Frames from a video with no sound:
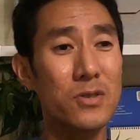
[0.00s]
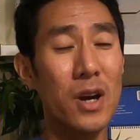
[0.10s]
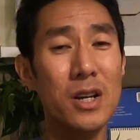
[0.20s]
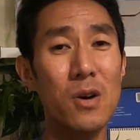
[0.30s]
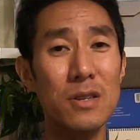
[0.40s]

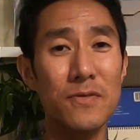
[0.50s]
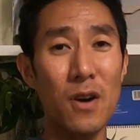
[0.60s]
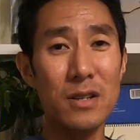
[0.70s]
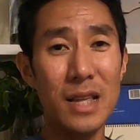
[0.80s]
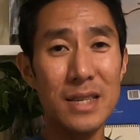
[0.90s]
try to go as
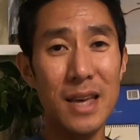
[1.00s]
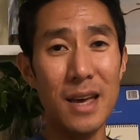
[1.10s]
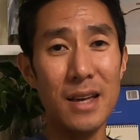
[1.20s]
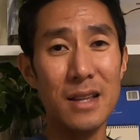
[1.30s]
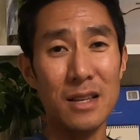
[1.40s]
far as I
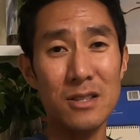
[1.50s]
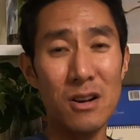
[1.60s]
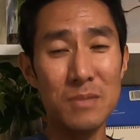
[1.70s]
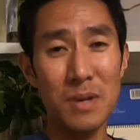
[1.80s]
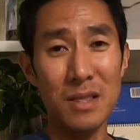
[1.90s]
can as long
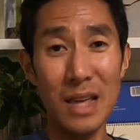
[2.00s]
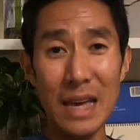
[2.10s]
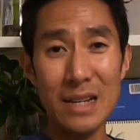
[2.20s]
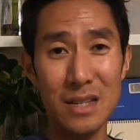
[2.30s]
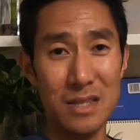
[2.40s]
as my
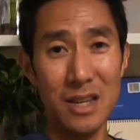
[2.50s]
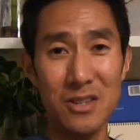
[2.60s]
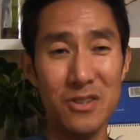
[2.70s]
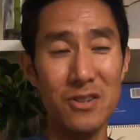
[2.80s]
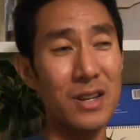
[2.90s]
leg doesn't
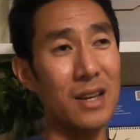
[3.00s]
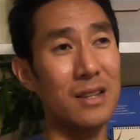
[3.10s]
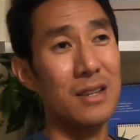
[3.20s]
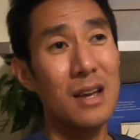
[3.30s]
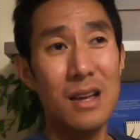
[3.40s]
injured,
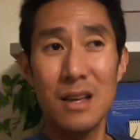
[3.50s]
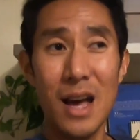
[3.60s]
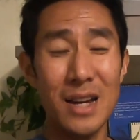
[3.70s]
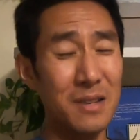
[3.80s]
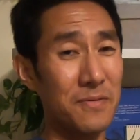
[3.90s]
and
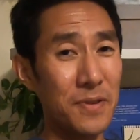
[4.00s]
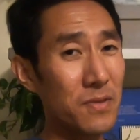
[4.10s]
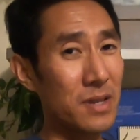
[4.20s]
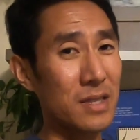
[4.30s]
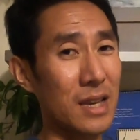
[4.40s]
I didn't
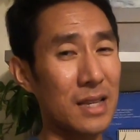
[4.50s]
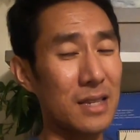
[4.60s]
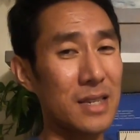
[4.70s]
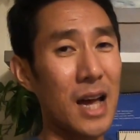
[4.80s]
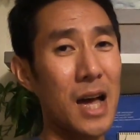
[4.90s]
feel anything at
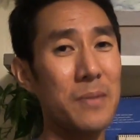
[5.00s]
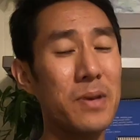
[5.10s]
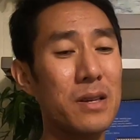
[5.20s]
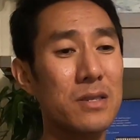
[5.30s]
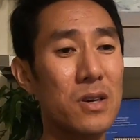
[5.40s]
the time.
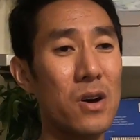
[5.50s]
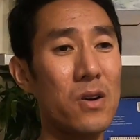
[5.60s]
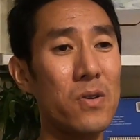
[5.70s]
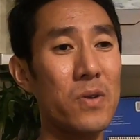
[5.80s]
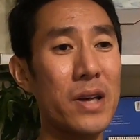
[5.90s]

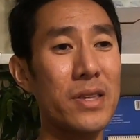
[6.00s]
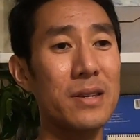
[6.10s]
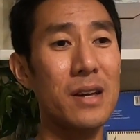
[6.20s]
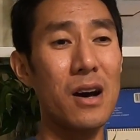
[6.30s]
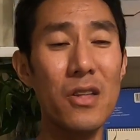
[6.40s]
So, and
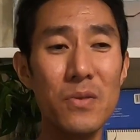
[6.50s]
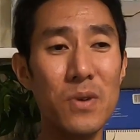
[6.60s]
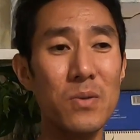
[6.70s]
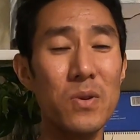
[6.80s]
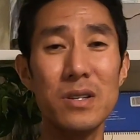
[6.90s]
then the other
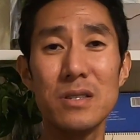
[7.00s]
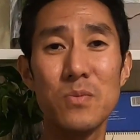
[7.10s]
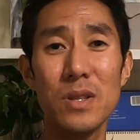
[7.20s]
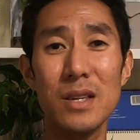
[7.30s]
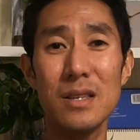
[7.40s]
one was
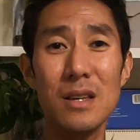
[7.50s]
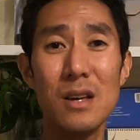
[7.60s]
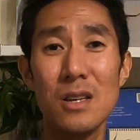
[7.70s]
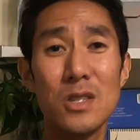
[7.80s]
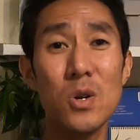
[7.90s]
really
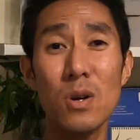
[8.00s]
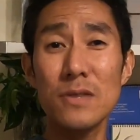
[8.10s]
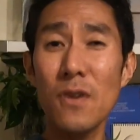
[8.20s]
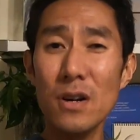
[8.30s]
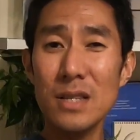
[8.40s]
to go
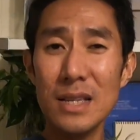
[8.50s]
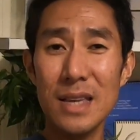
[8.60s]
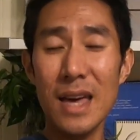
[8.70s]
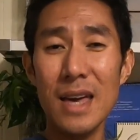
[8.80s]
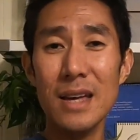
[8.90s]
as far as I
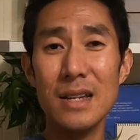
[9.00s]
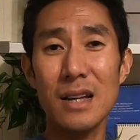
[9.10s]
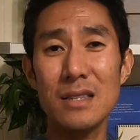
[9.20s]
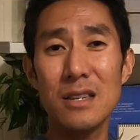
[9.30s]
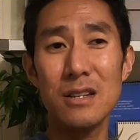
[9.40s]
can
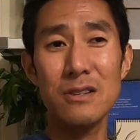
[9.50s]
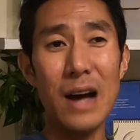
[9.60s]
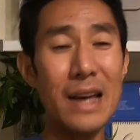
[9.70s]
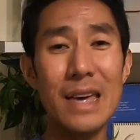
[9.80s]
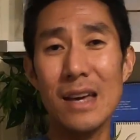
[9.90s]
until
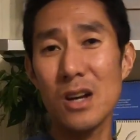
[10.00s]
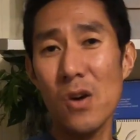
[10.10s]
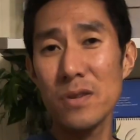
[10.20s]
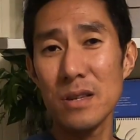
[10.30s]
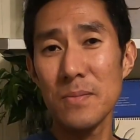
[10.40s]
I can't
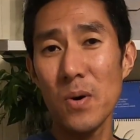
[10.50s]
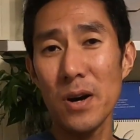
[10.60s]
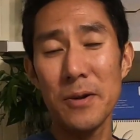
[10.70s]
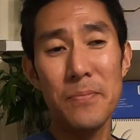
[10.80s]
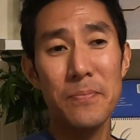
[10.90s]
go
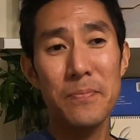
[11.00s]
anymore.